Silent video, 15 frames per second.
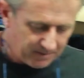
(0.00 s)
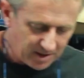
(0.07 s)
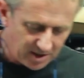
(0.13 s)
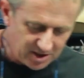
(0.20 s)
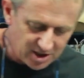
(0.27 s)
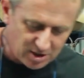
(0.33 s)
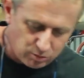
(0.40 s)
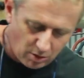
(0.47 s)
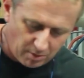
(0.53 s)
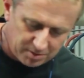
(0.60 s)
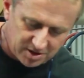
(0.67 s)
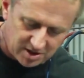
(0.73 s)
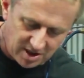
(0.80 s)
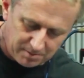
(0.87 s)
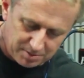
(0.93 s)
Then you
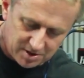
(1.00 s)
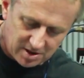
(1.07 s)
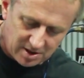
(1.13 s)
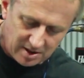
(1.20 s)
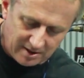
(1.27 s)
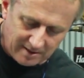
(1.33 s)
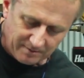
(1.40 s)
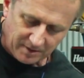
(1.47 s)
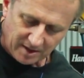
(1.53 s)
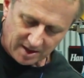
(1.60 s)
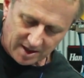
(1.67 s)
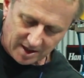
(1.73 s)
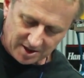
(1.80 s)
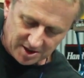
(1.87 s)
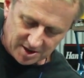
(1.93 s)
swap snips
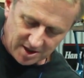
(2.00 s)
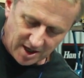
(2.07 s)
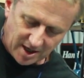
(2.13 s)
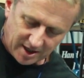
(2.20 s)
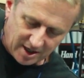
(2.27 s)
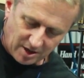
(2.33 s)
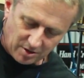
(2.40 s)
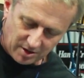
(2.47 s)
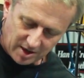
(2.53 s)
and you start going